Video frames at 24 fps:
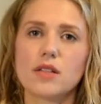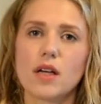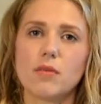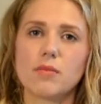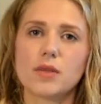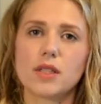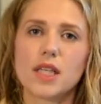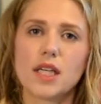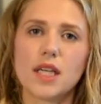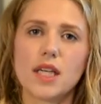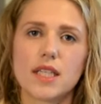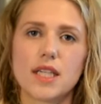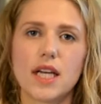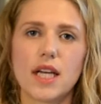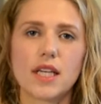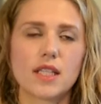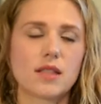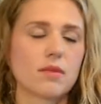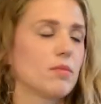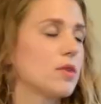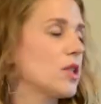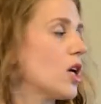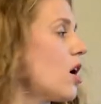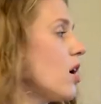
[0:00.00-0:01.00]
I'm just going to take
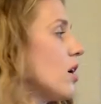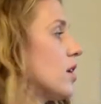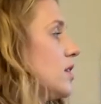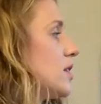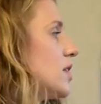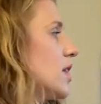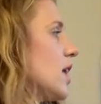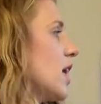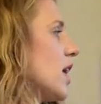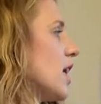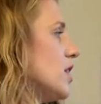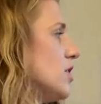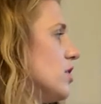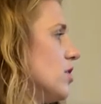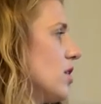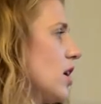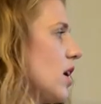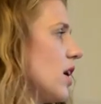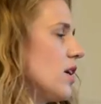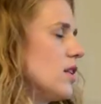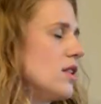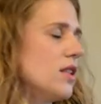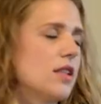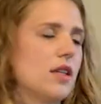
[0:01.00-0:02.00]
some tongs in case
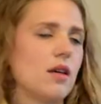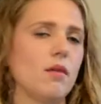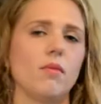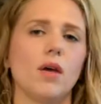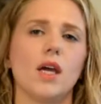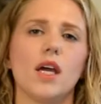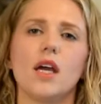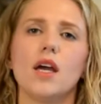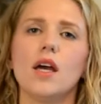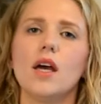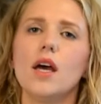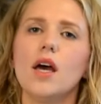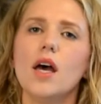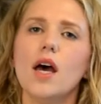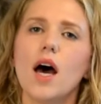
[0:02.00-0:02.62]
you can't see me